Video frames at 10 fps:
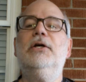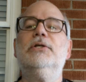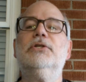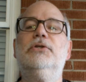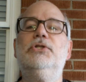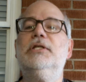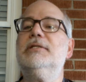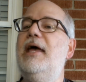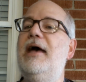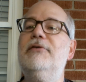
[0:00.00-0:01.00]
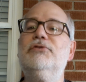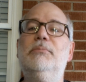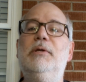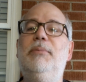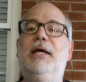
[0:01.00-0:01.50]
So you just have to
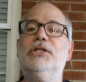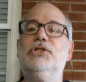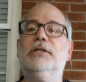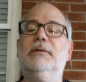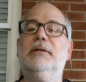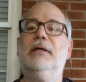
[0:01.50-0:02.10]
be patient.